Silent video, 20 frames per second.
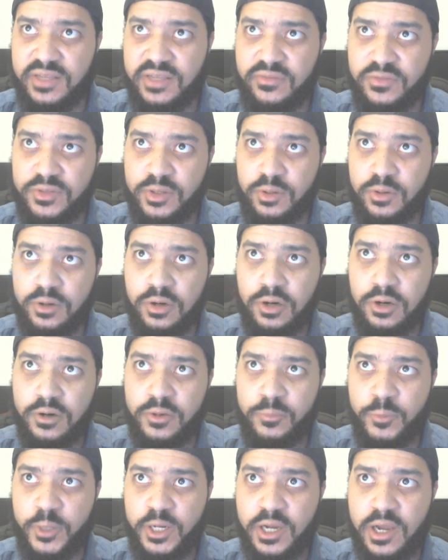even though her
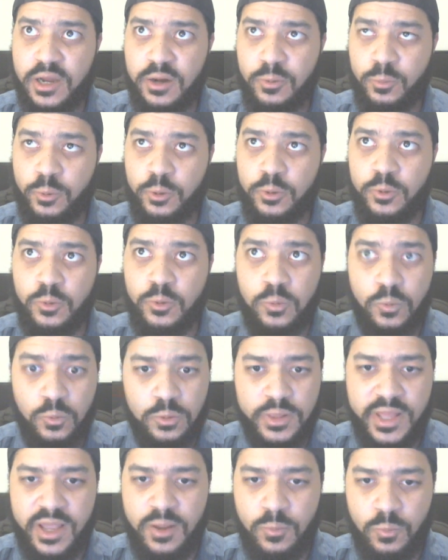and Rihanna were
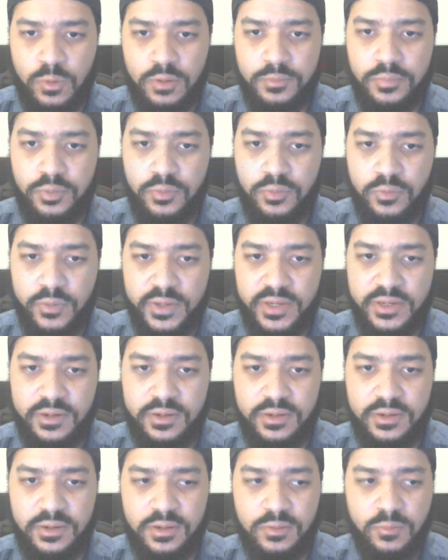cool at one point
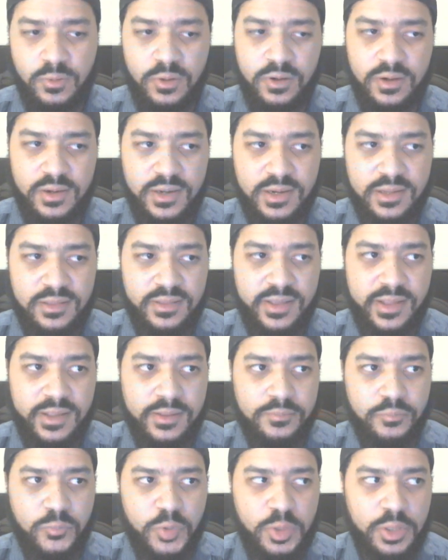and were kind of
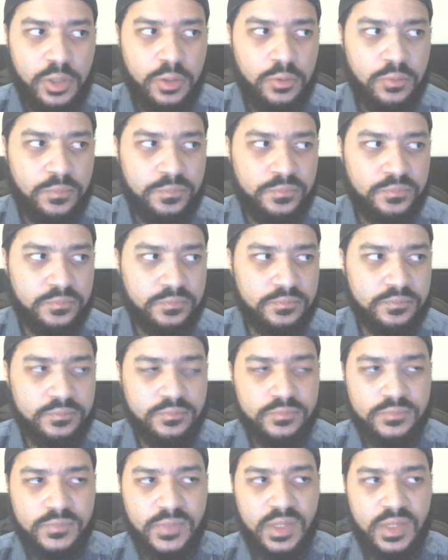like,
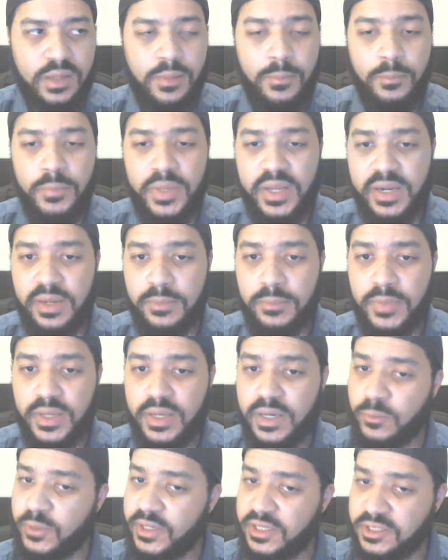buddy
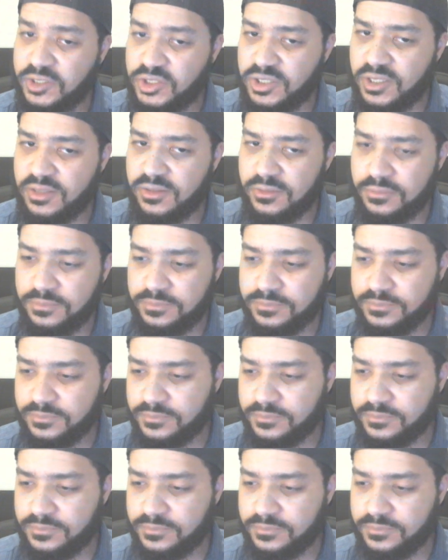buddy with each other.